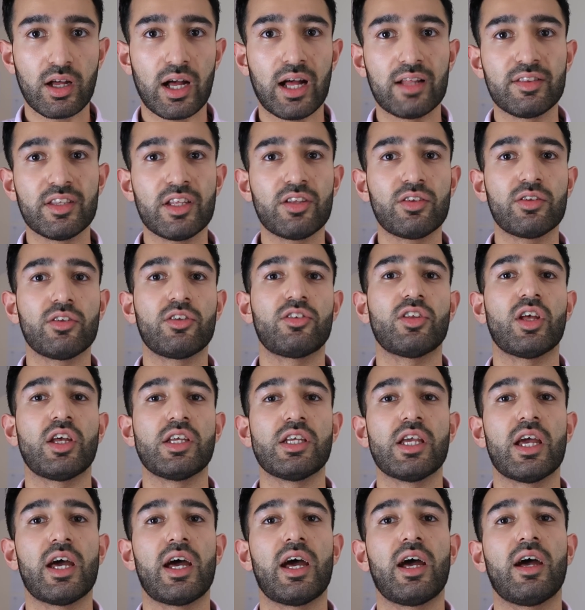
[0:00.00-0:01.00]
And this is
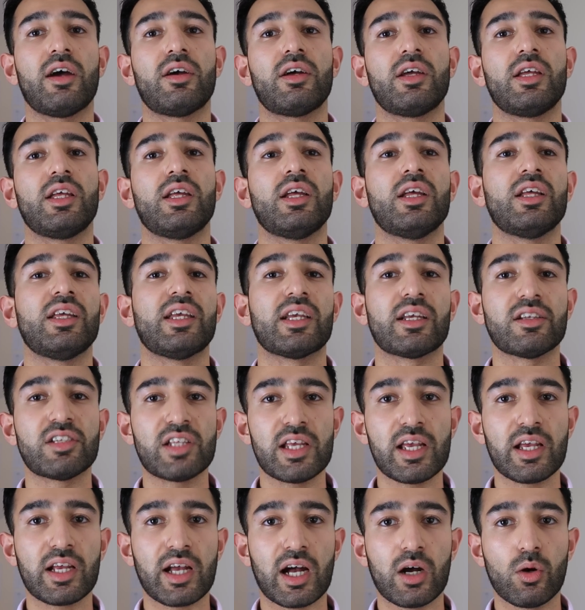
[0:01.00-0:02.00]
a year you can
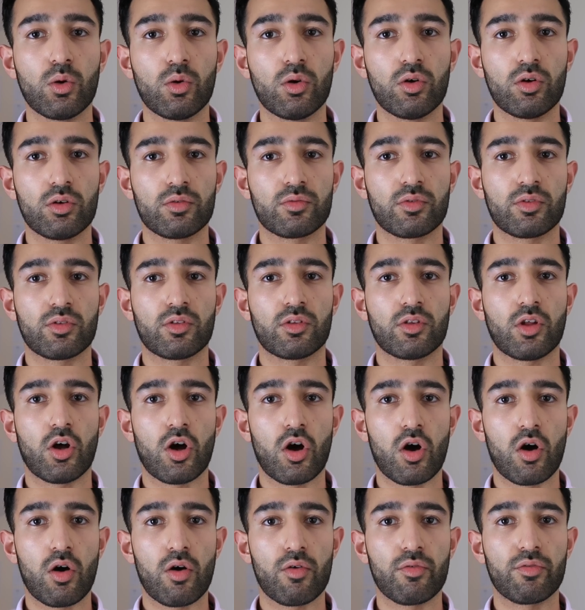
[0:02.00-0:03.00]
take out
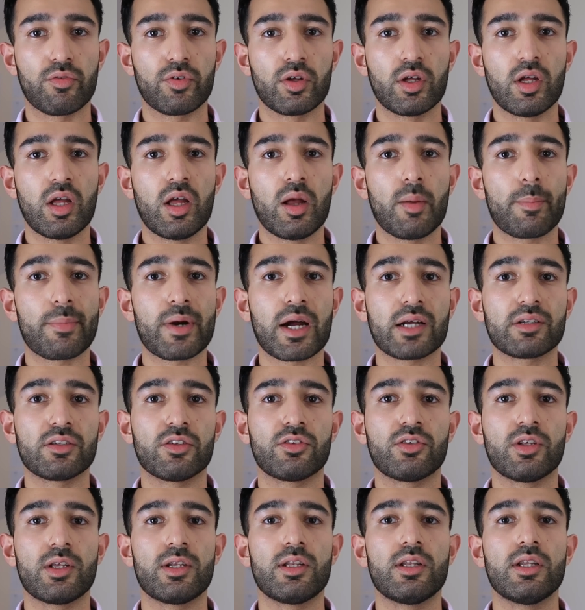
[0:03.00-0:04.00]
of
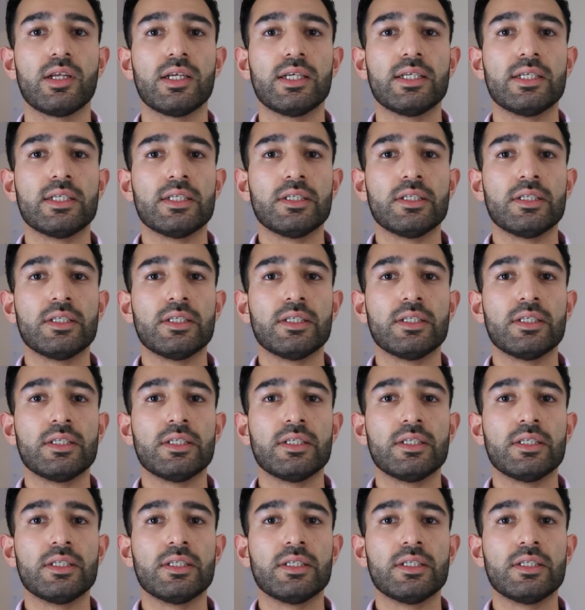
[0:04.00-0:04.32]
practicing